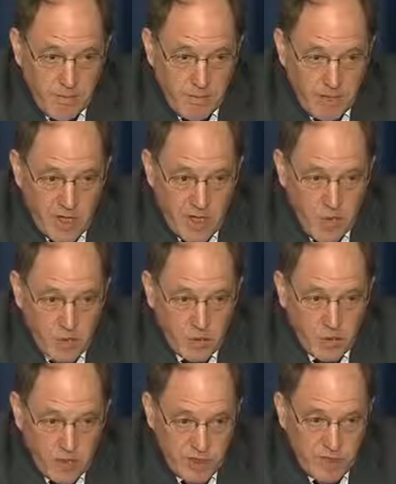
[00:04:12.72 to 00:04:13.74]
a party
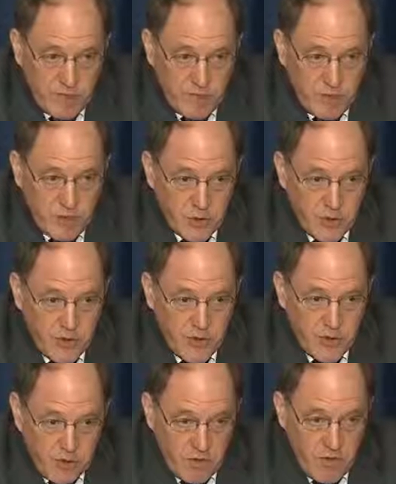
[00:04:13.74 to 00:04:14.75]
which wishes to
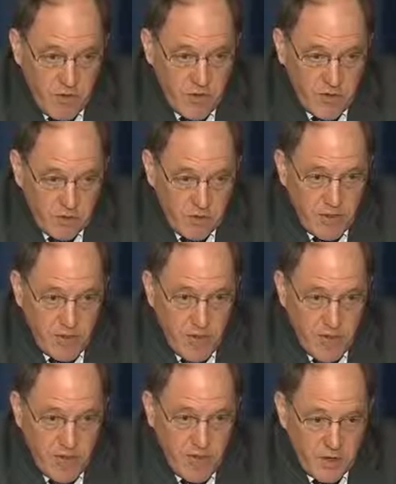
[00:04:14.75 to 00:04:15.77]
preserve the euro, the
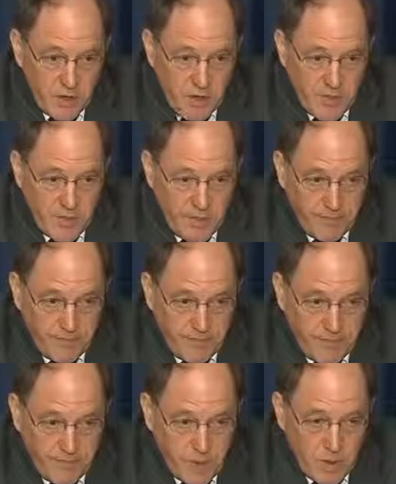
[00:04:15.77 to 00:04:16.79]
Eurozone, and Europe,
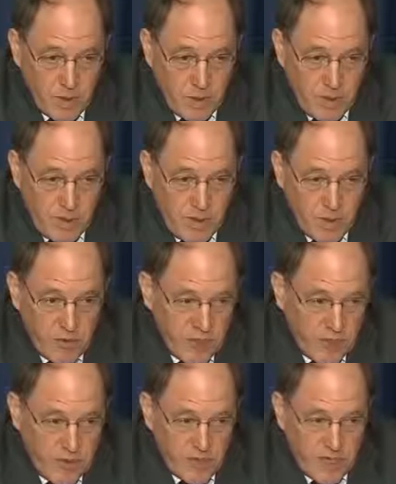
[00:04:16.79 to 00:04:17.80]
but
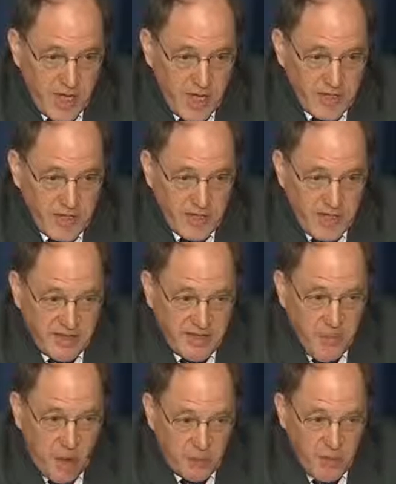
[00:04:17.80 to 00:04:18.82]
which understands
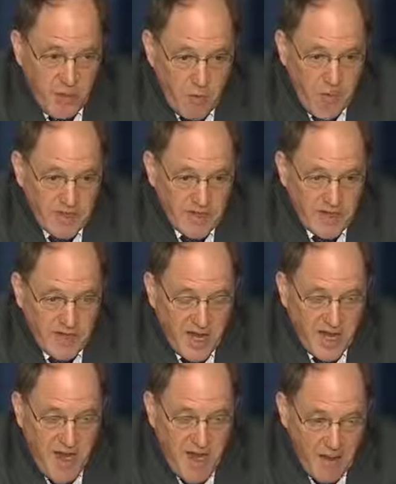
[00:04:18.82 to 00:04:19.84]
that the only way this
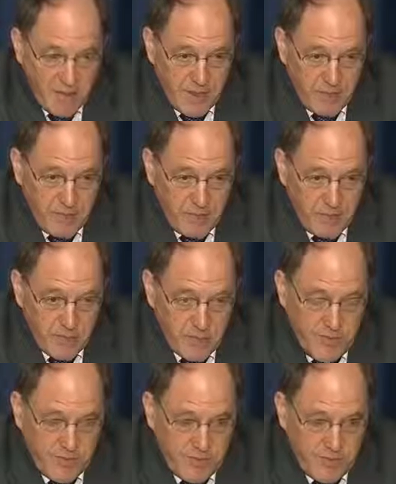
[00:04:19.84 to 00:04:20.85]
can happen with
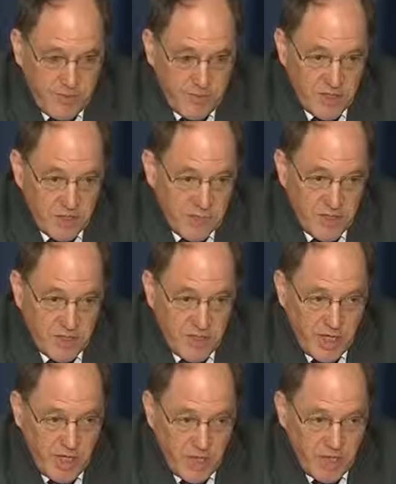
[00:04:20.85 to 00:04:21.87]
respect to Greece is with a
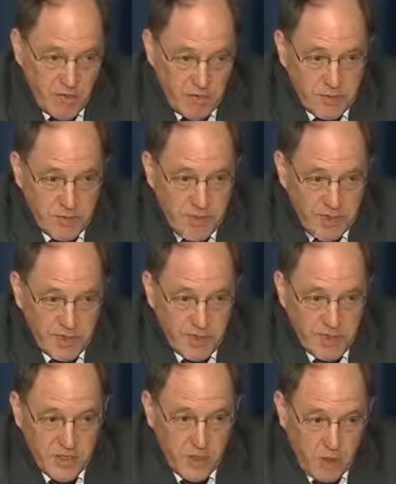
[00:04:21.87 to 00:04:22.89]
change in Europe's
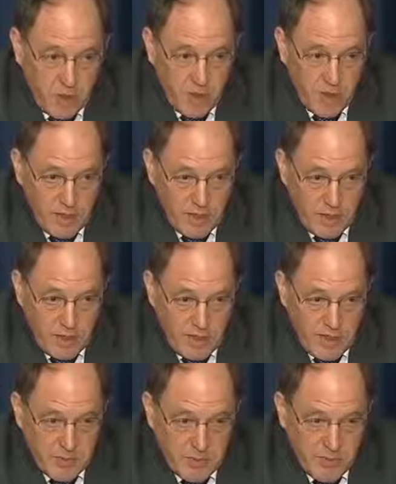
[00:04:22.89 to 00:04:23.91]
policies toward
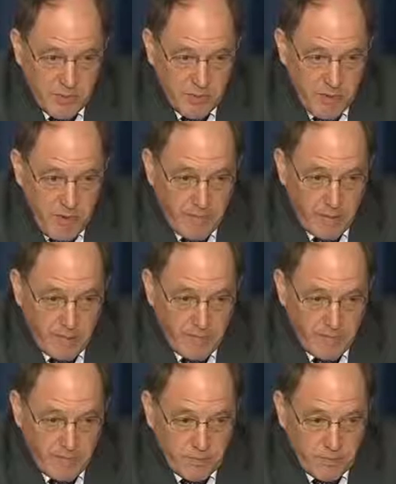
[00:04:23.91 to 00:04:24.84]
its peripheral members.